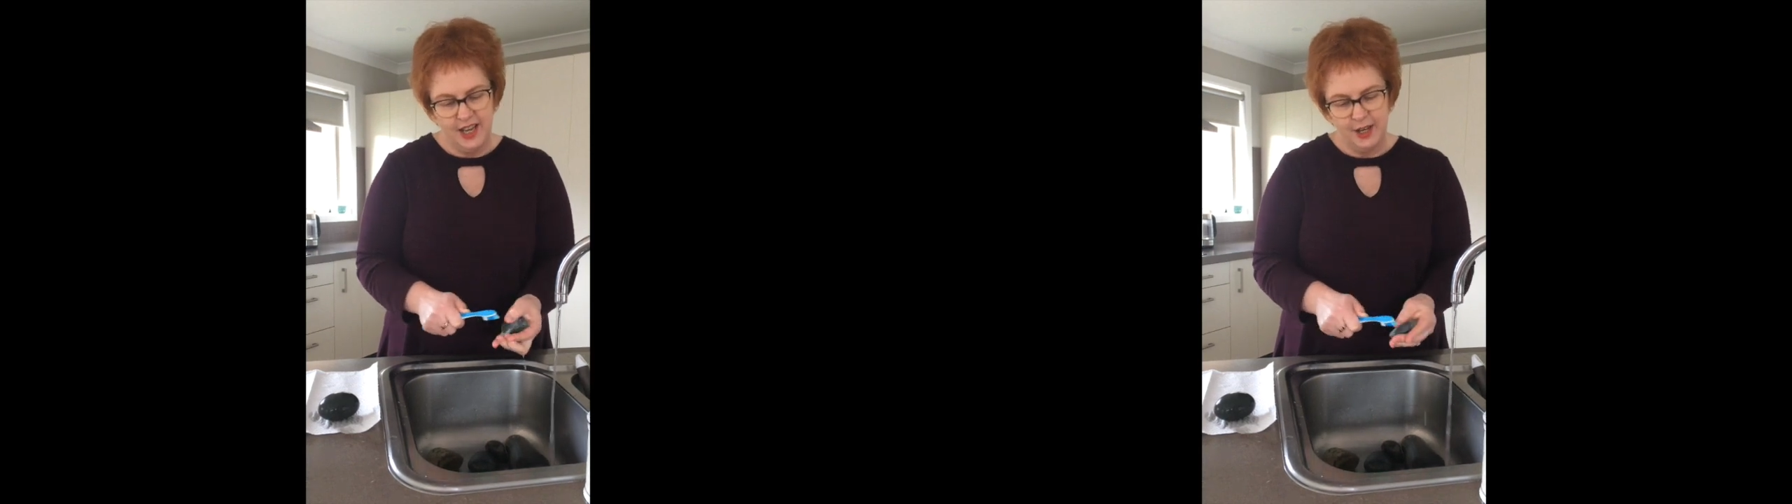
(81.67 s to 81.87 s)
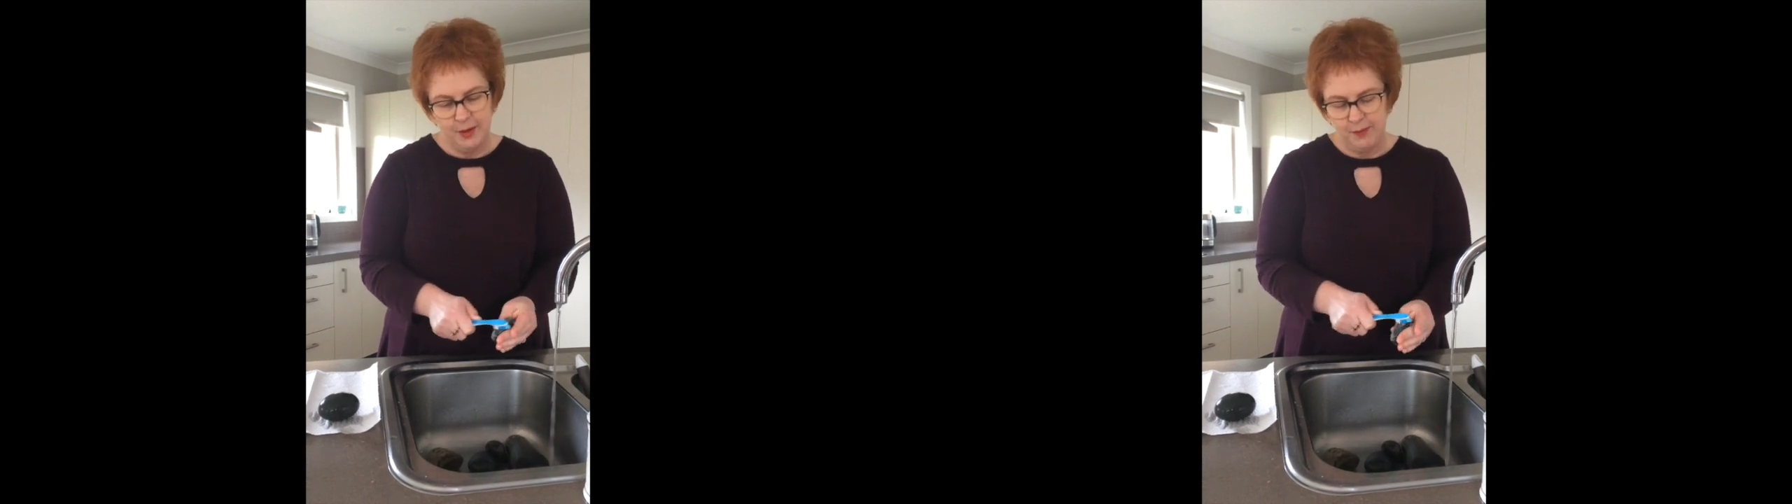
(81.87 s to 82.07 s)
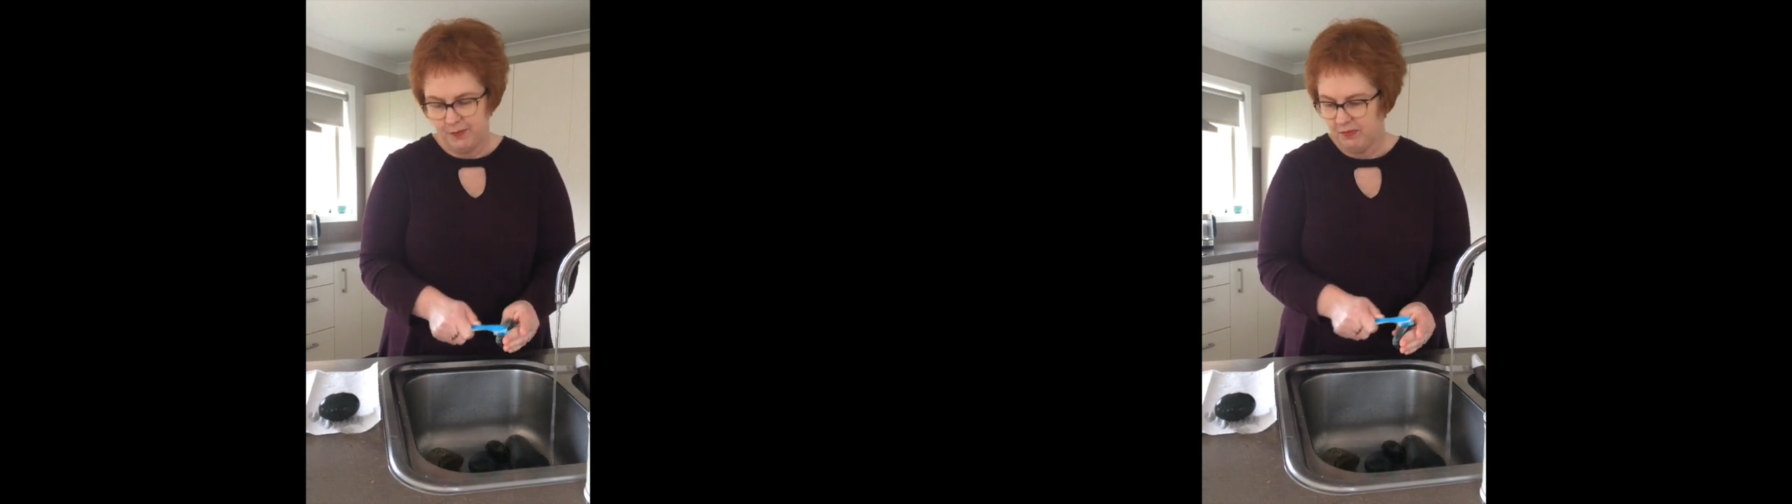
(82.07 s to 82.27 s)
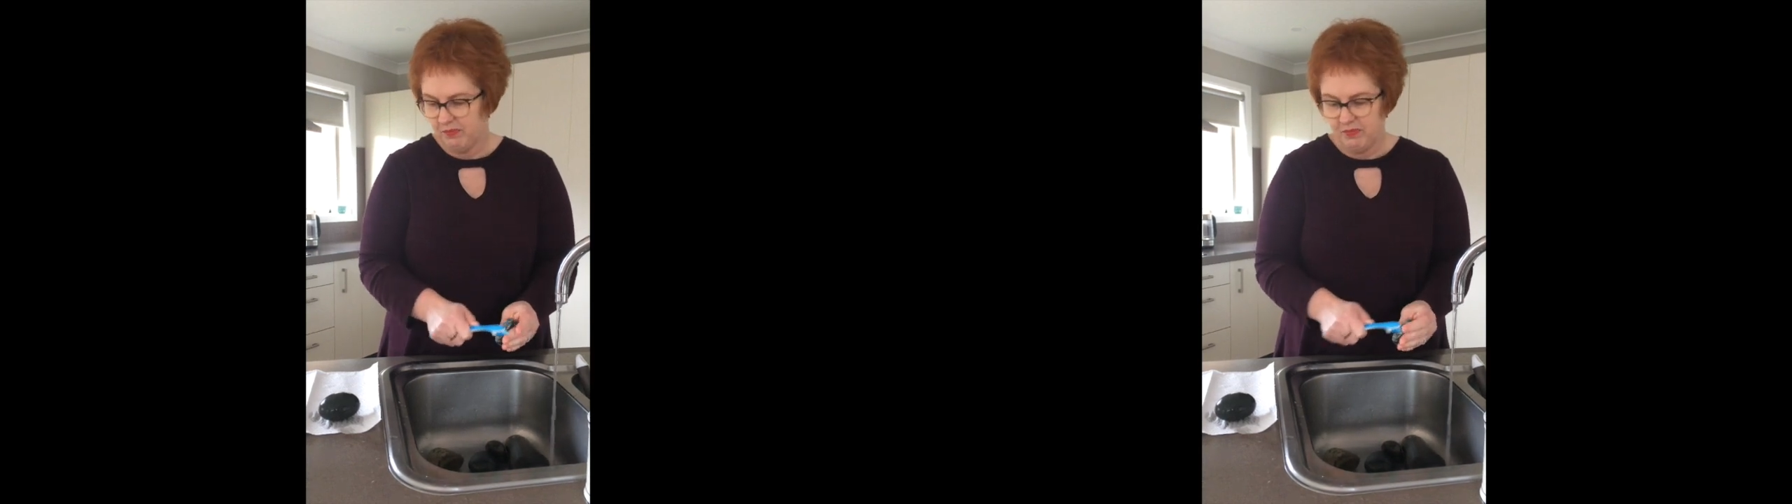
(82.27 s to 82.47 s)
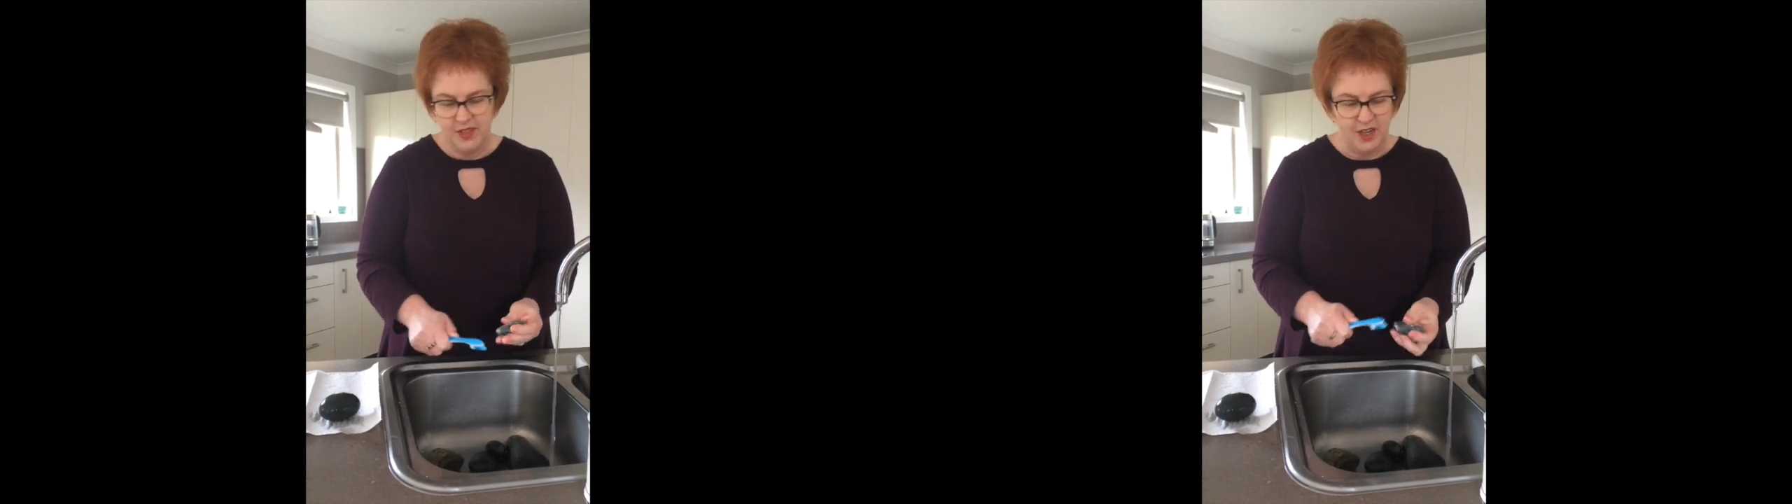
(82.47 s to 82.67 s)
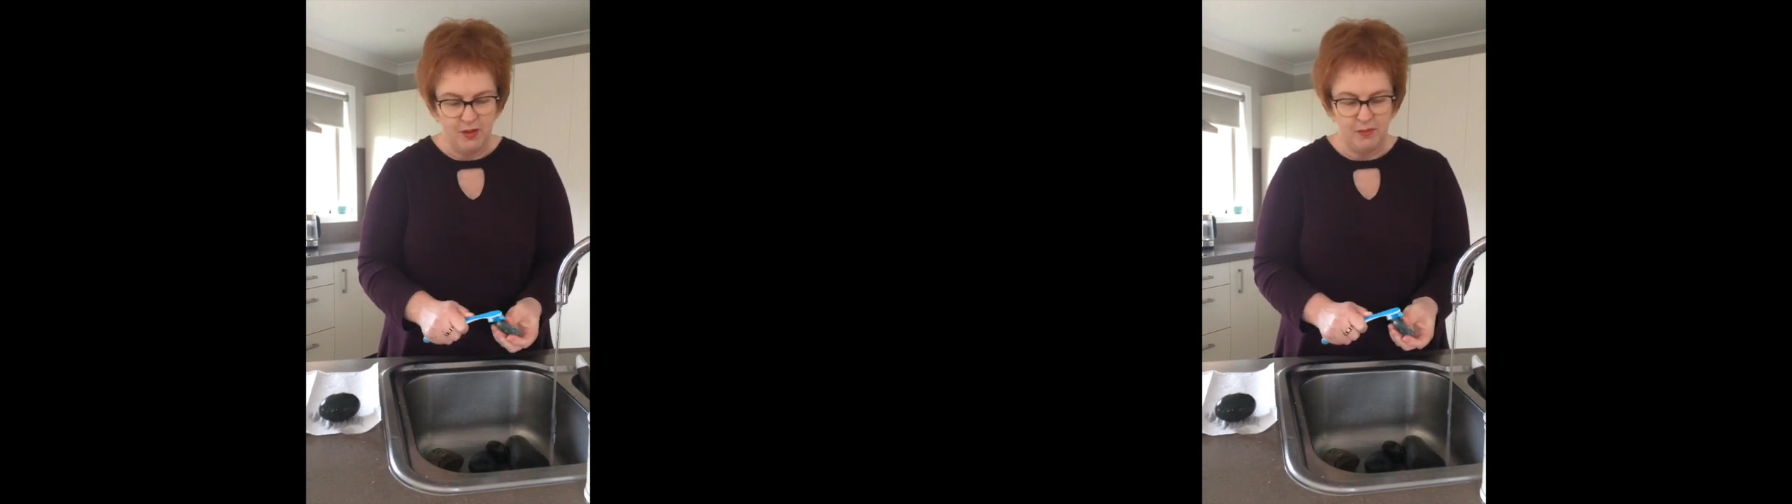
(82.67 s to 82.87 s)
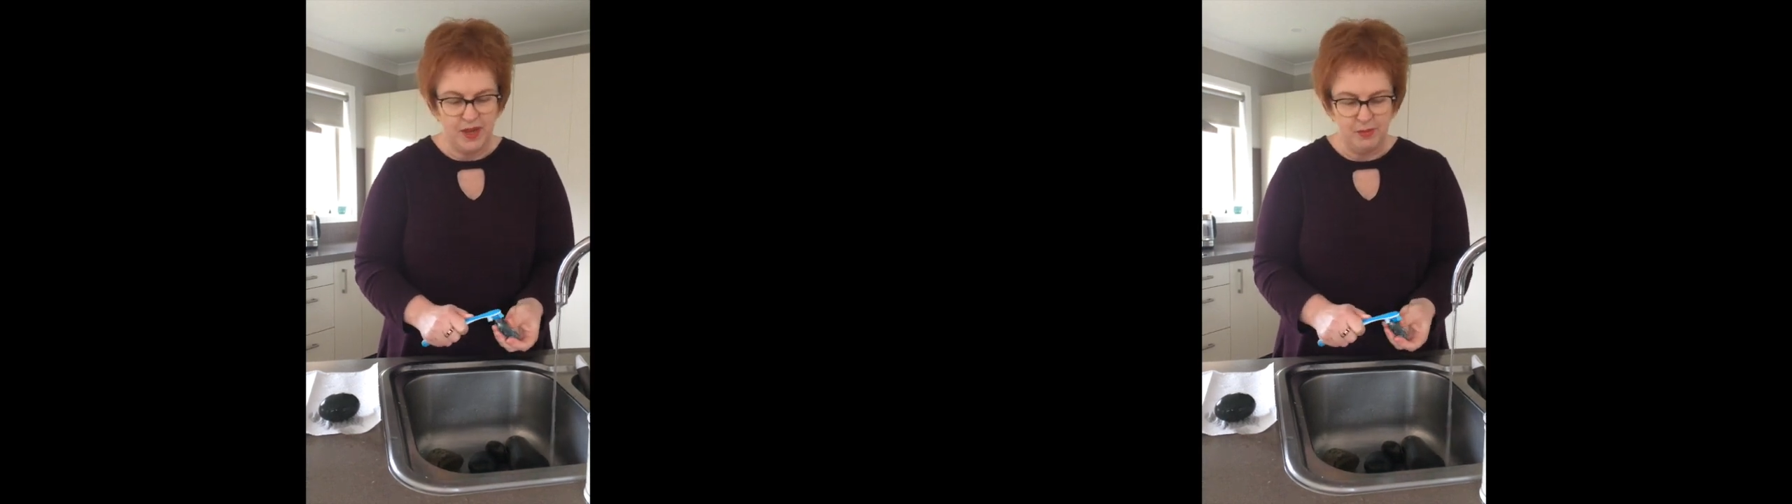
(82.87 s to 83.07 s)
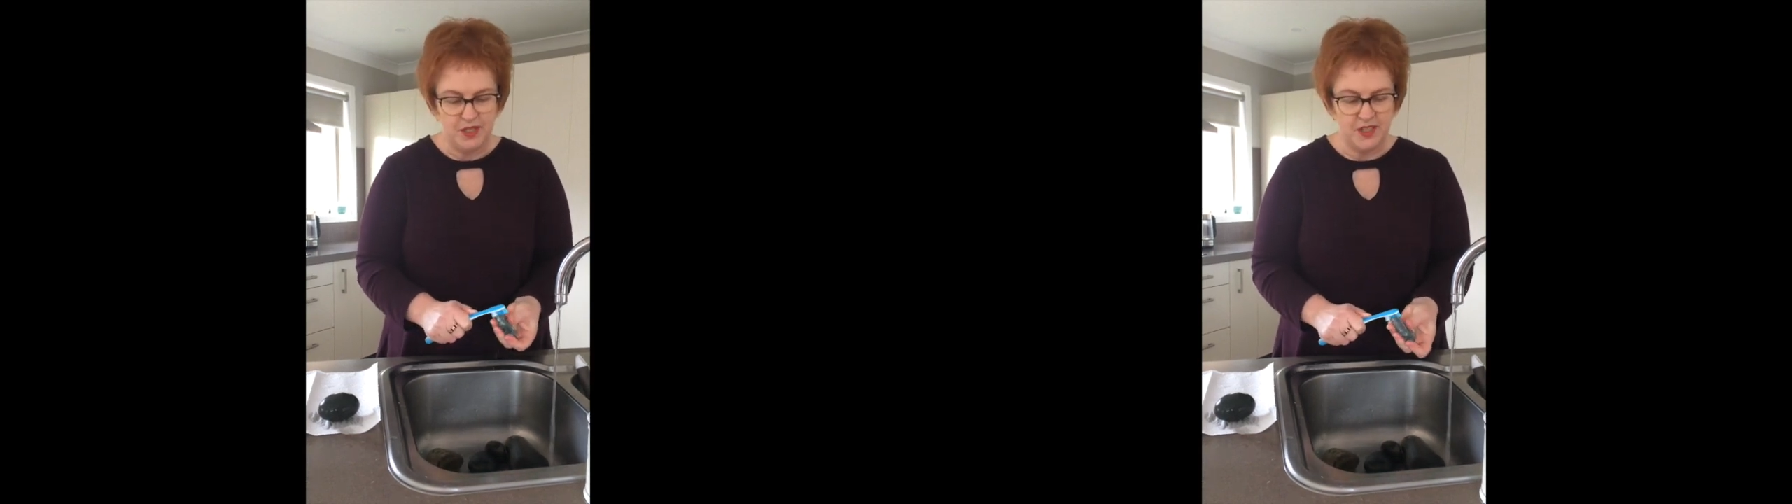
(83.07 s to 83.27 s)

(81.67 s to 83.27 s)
um, you know, maybe